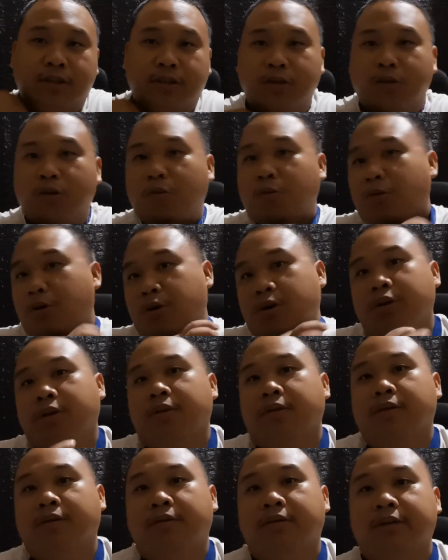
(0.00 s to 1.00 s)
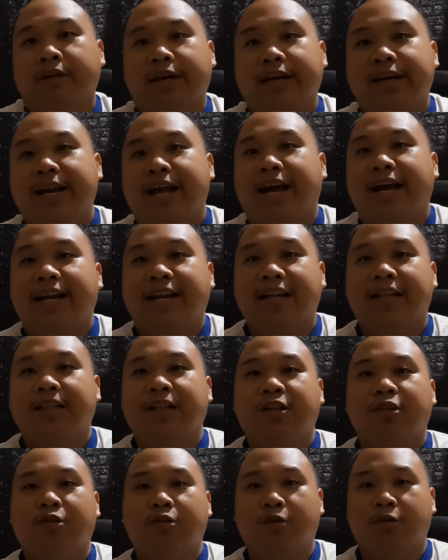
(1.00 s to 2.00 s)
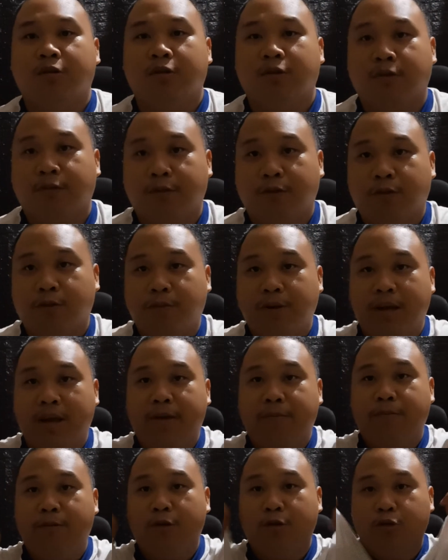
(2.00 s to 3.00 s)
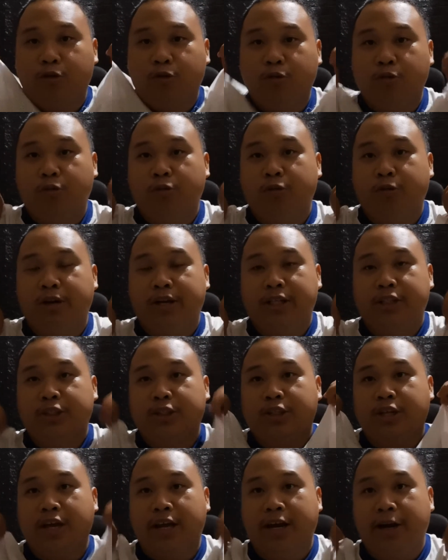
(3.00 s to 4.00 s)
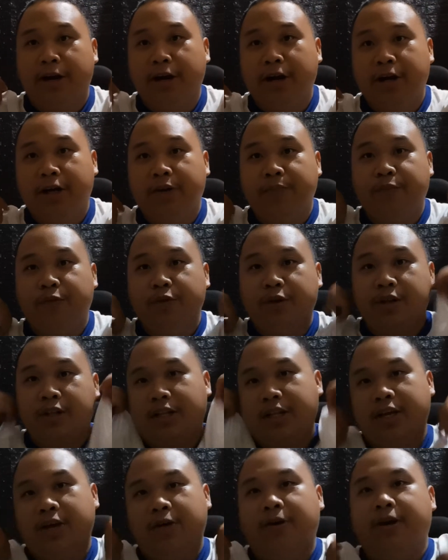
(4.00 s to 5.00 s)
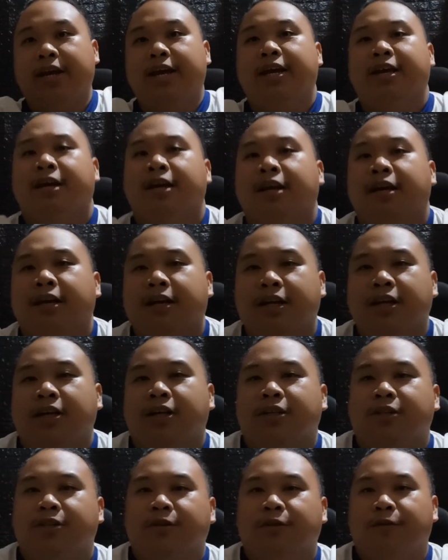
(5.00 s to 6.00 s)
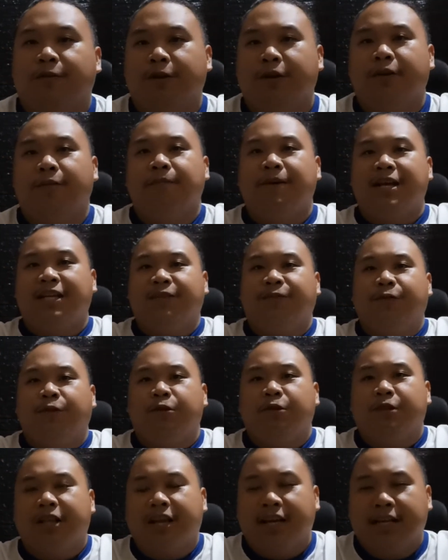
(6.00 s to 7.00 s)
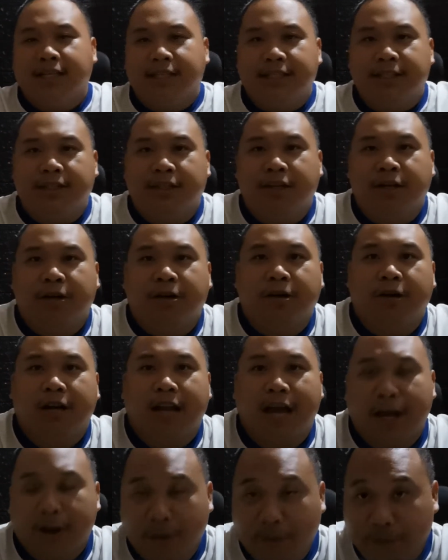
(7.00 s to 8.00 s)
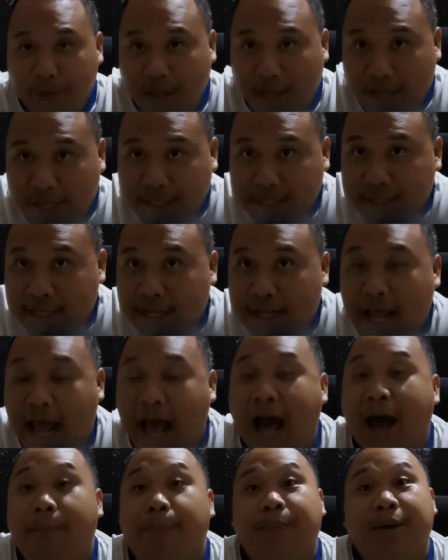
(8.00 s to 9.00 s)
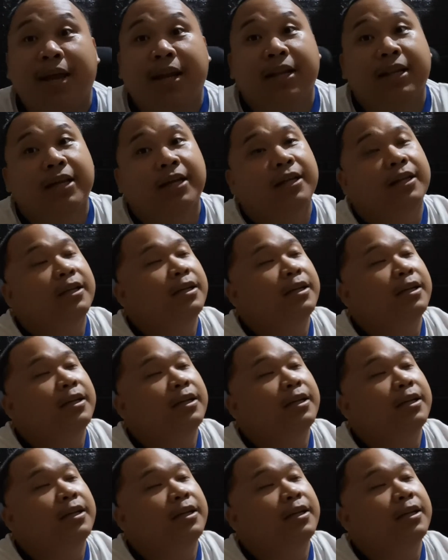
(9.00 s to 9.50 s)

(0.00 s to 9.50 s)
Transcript: go on. Kailangan natin to be able to reach the herd immunity, okay? So for the past few days, there are a lot of things that happened